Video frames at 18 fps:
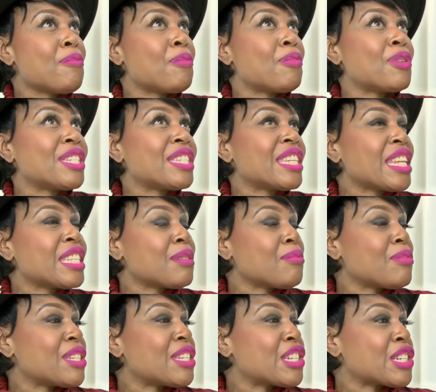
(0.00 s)

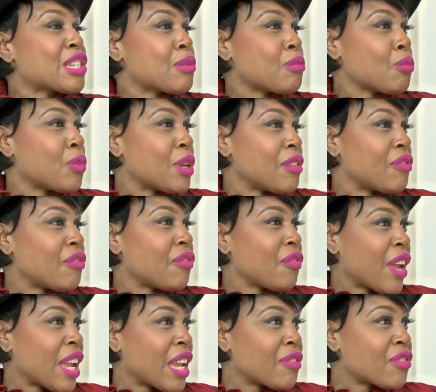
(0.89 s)
presenter position with
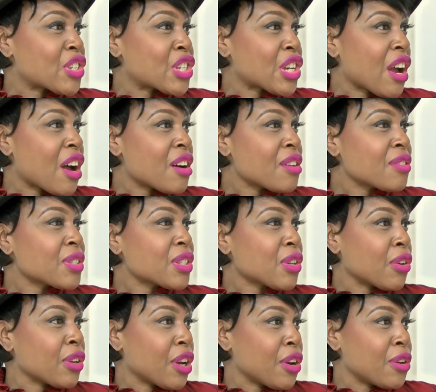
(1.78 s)
Faith Child
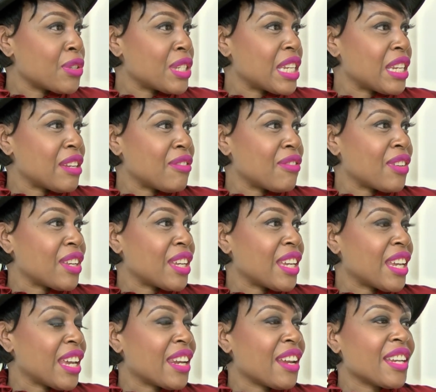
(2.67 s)
on
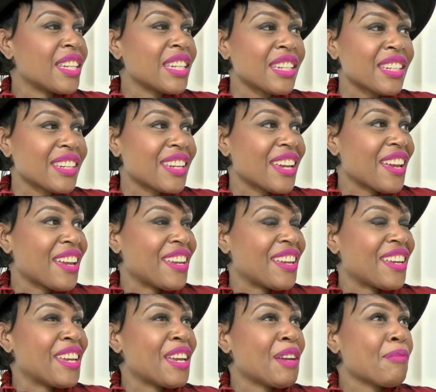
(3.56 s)
OHTV, and I didn't get
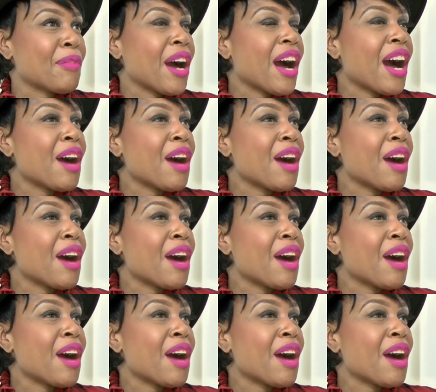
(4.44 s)
it. But